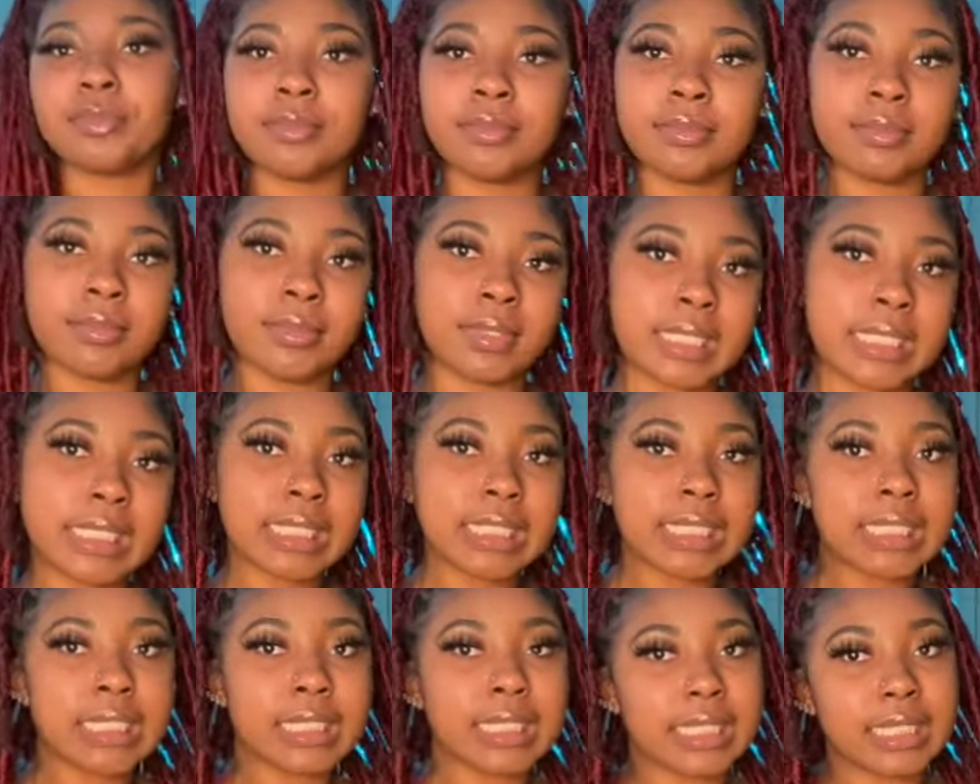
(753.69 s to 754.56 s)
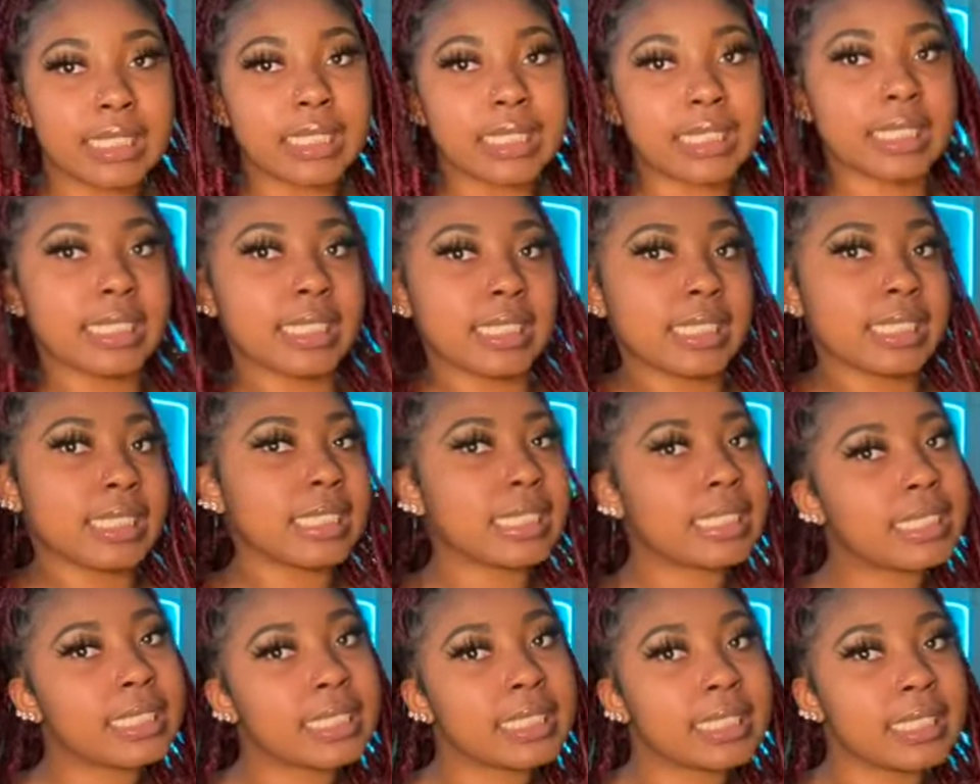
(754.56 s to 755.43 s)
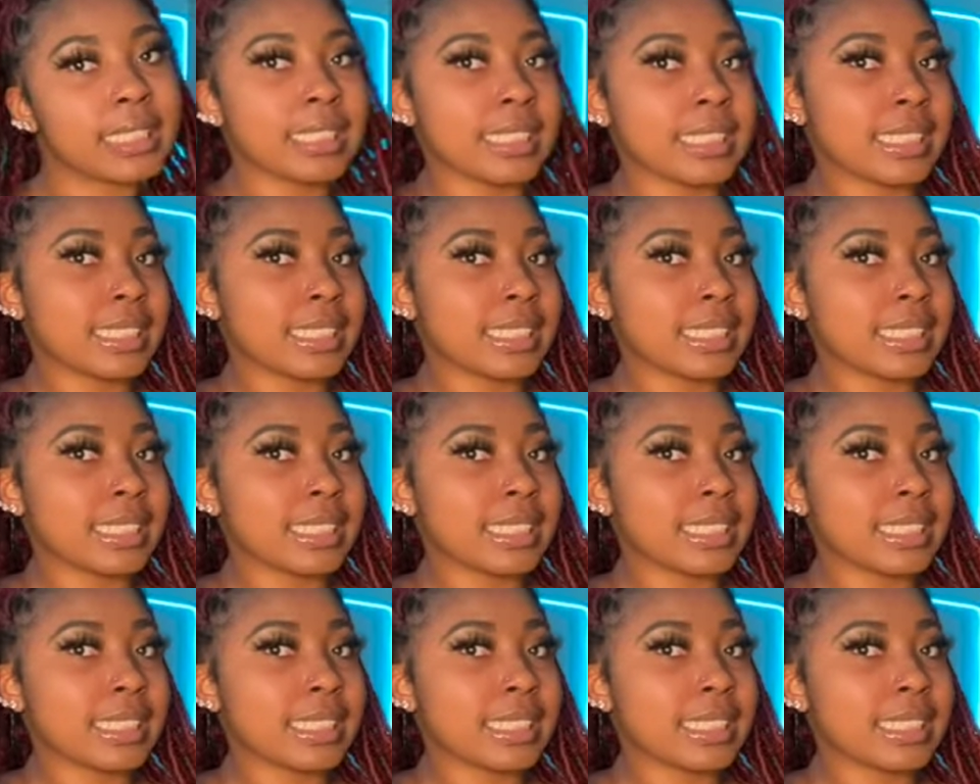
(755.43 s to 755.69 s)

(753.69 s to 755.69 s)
[no speech]